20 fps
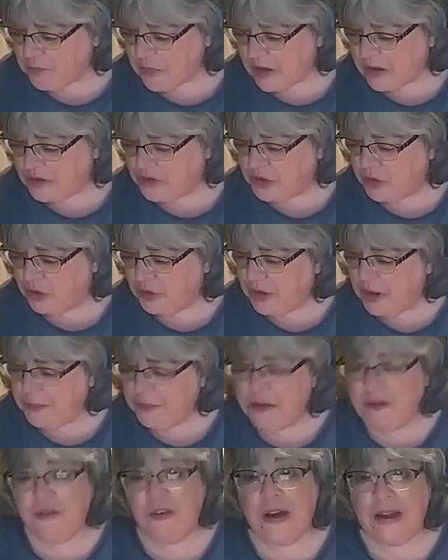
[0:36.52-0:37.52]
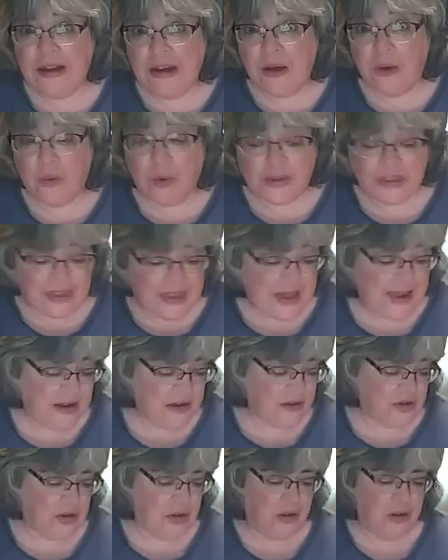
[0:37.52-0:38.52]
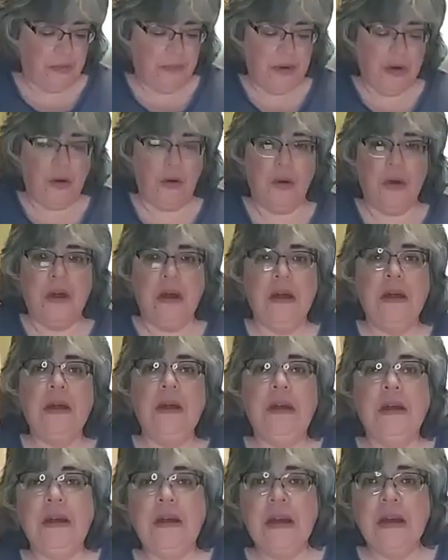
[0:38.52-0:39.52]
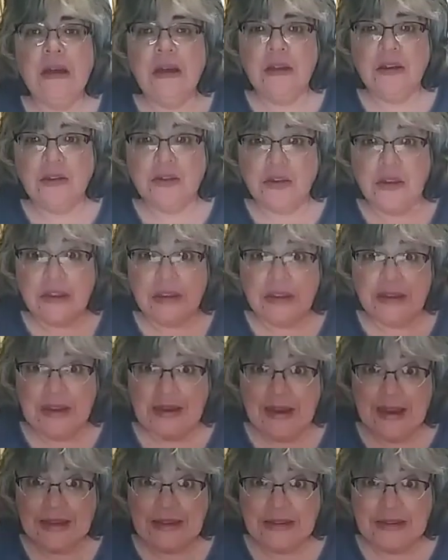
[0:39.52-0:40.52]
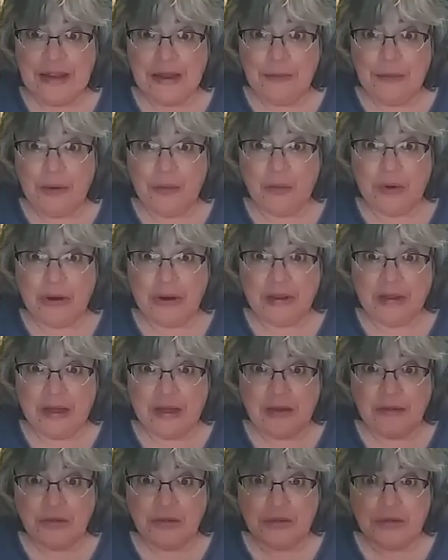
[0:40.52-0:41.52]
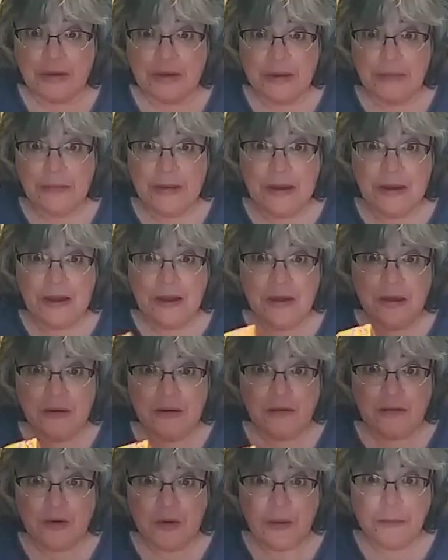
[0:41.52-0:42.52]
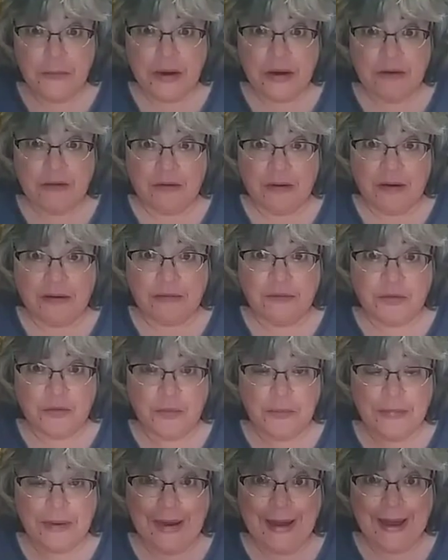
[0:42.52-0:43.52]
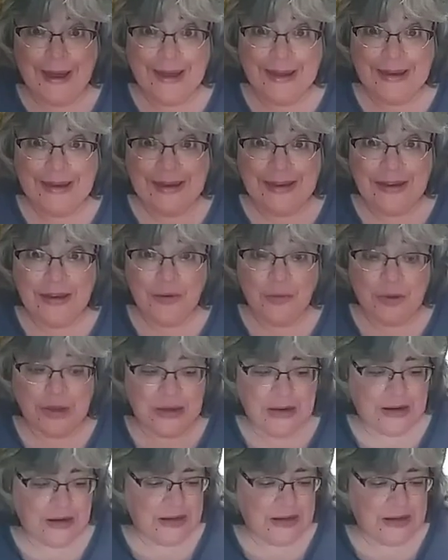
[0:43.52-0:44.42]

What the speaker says: So let me find out what that is all about so that the next time I want to live stream from my craft room, I can do it.